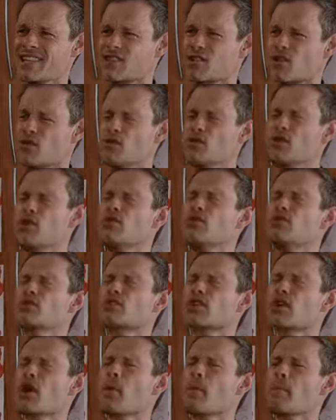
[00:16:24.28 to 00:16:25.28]
because you knew
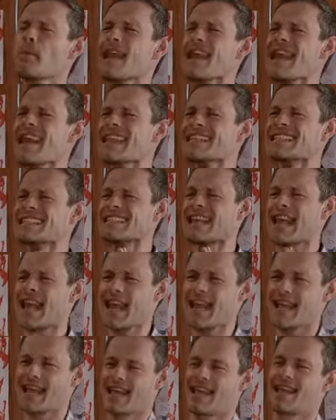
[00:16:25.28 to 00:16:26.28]
she'd go
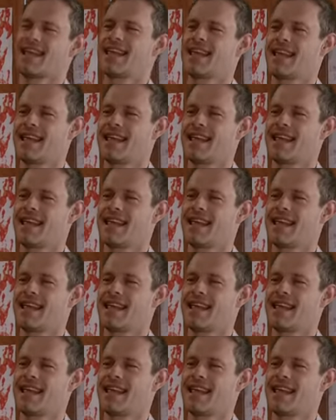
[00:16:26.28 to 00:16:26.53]
ballistic.